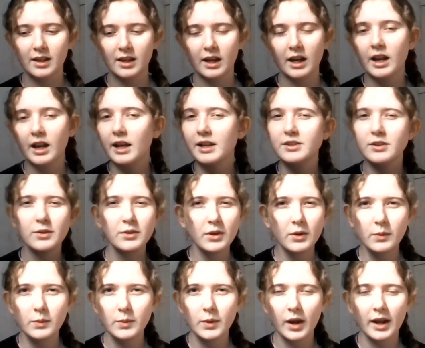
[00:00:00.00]
And I don't
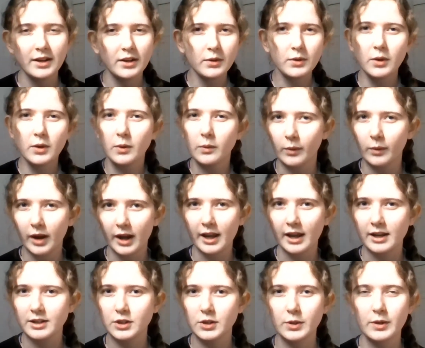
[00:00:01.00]
know why. I
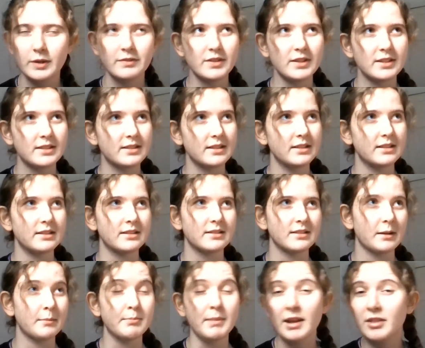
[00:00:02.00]
don't know if this is
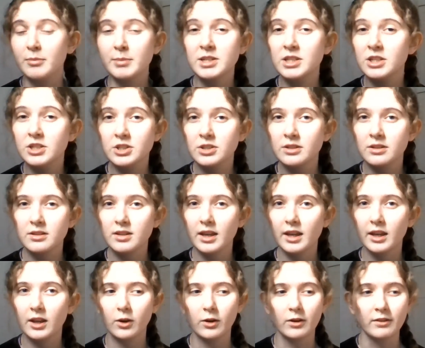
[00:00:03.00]
a mathematician
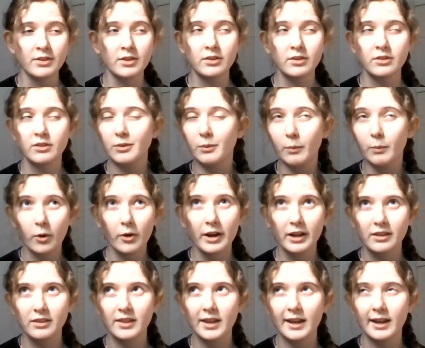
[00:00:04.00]
thing, or if this is a
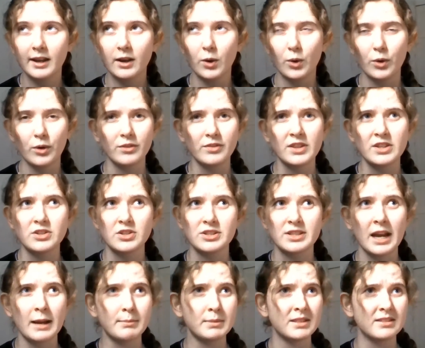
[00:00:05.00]
Warwick thing, or if this just
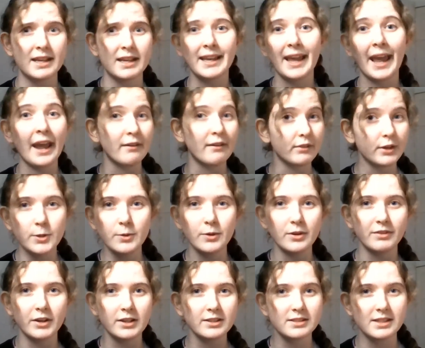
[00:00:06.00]
happens like every
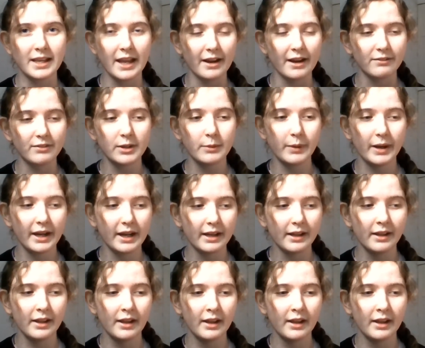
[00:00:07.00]
university everywhere,